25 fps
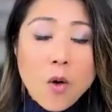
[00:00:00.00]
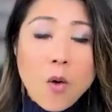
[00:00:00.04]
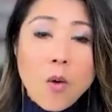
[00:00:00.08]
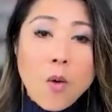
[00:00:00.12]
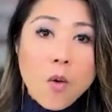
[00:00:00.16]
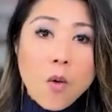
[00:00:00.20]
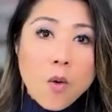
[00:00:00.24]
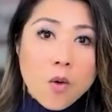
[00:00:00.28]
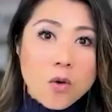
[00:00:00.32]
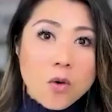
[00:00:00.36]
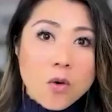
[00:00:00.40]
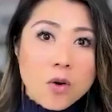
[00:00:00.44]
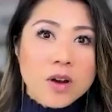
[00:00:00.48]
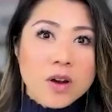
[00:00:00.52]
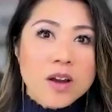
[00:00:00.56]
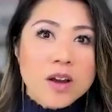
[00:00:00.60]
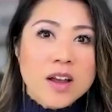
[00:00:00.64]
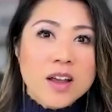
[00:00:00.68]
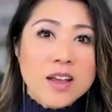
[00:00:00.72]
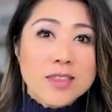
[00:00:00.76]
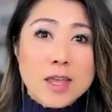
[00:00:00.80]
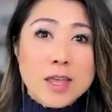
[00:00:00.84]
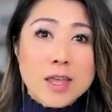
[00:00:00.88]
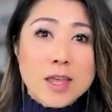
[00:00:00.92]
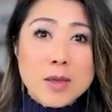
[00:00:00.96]
or
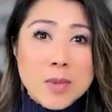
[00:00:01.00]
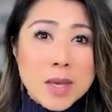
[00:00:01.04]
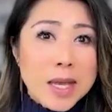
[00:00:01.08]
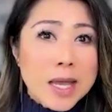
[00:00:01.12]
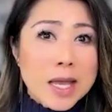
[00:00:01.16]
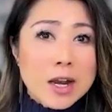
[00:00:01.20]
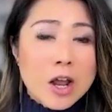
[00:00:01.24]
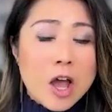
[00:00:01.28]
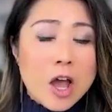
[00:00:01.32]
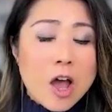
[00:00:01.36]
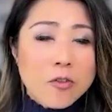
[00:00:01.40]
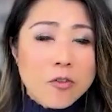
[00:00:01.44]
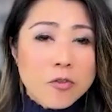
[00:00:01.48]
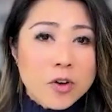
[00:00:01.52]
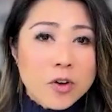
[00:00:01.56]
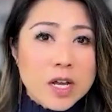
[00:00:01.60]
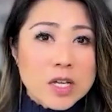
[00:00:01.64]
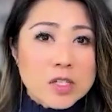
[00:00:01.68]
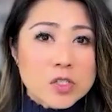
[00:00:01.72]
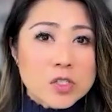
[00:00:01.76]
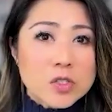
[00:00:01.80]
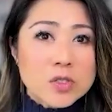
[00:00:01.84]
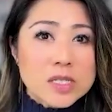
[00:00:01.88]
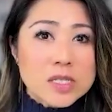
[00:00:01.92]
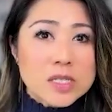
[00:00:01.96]
they make an offer
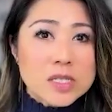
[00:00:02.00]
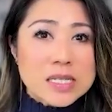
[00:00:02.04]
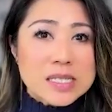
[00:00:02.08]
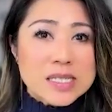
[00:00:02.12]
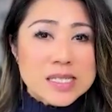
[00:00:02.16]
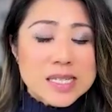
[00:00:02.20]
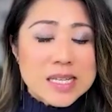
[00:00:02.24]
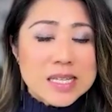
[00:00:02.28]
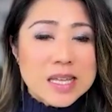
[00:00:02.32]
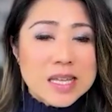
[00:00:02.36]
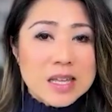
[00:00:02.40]
as soon as they see